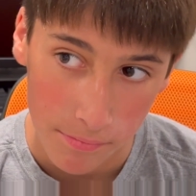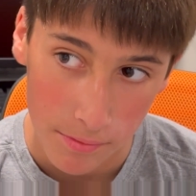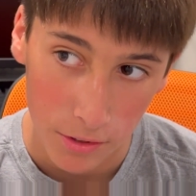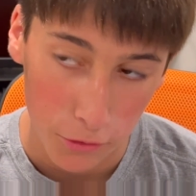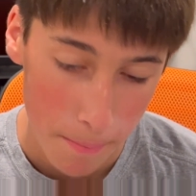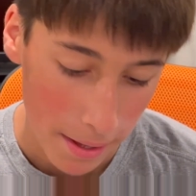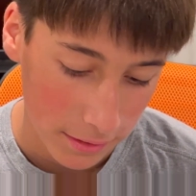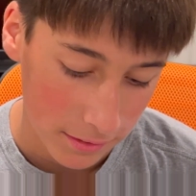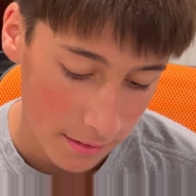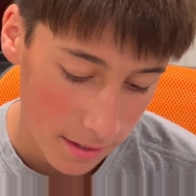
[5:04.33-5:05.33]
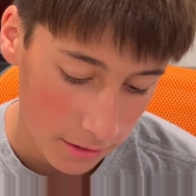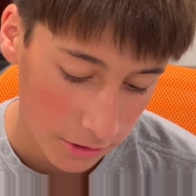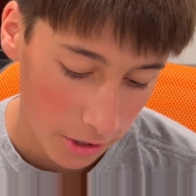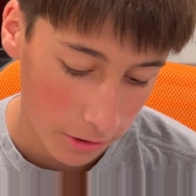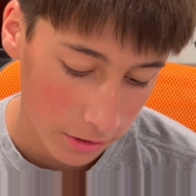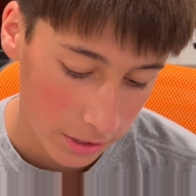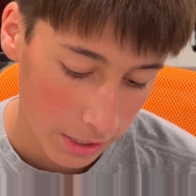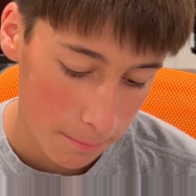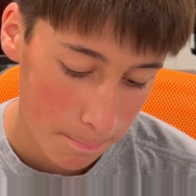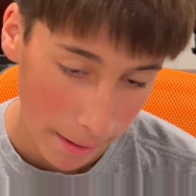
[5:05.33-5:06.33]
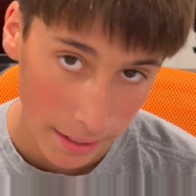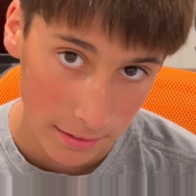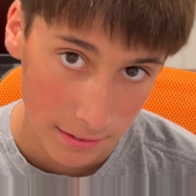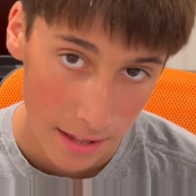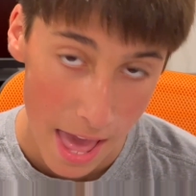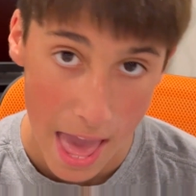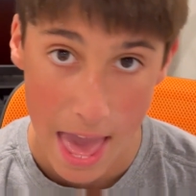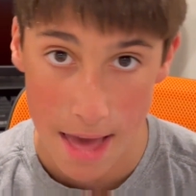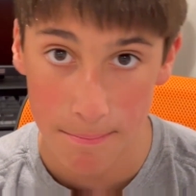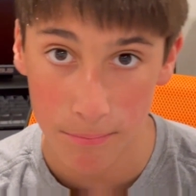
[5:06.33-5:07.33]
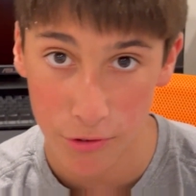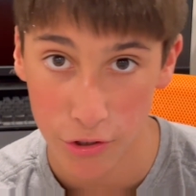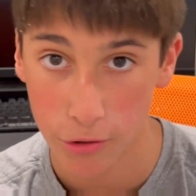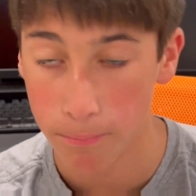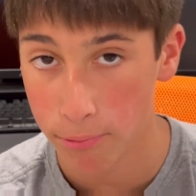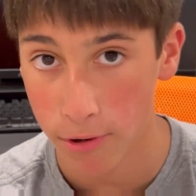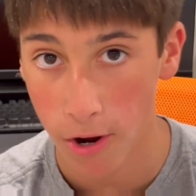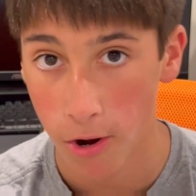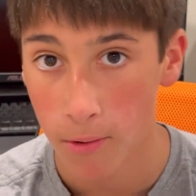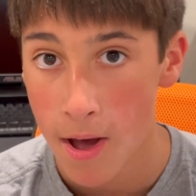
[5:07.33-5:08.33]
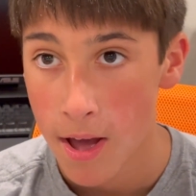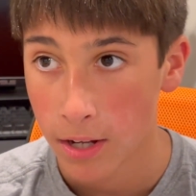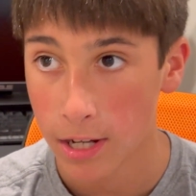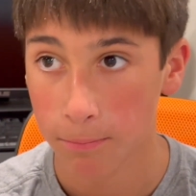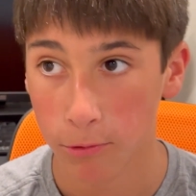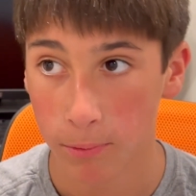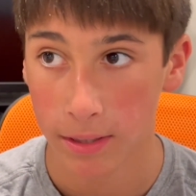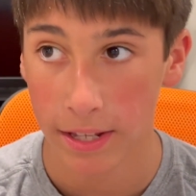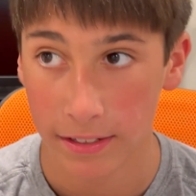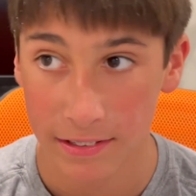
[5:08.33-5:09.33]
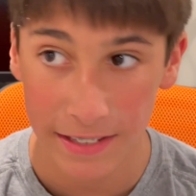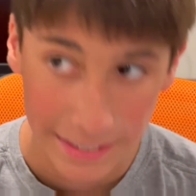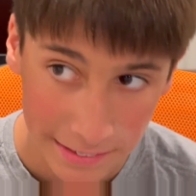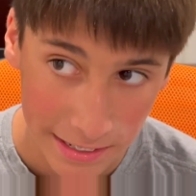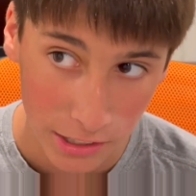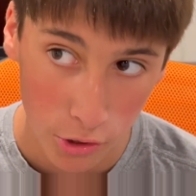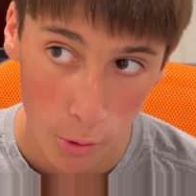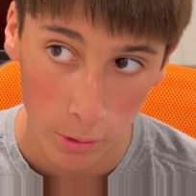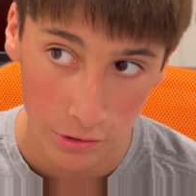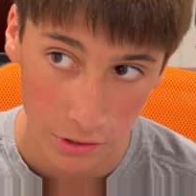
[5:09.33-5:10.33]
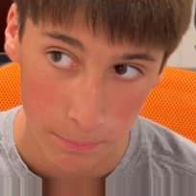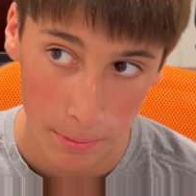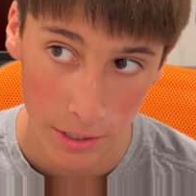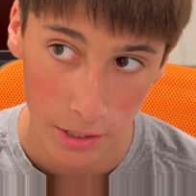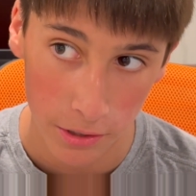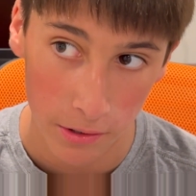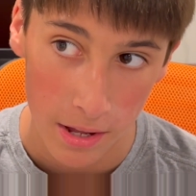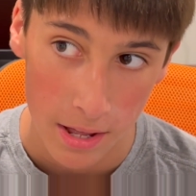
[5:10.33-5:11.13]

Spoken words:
specs. So the base M2 Pro comes with a 16-core CPU,